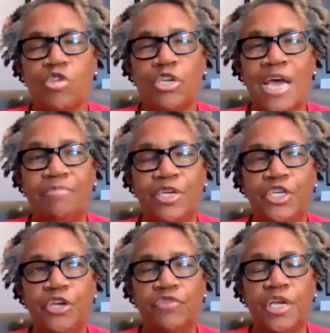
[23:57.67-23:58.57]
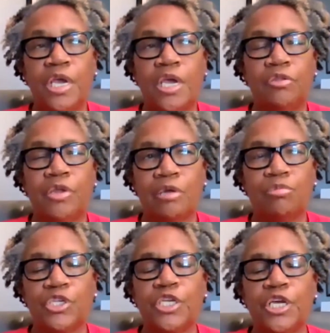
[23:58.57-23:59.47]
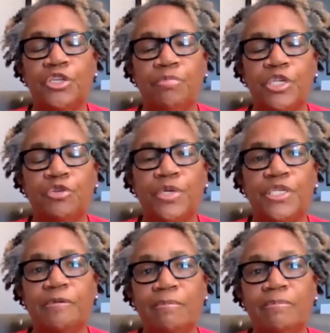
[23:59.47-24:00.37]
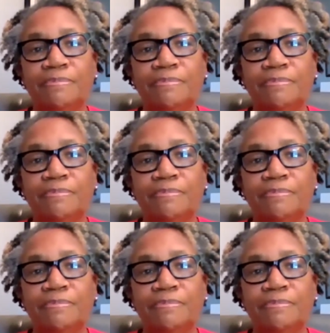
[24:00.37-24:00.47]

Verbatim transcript: not be shifting and I will stick to mysteries.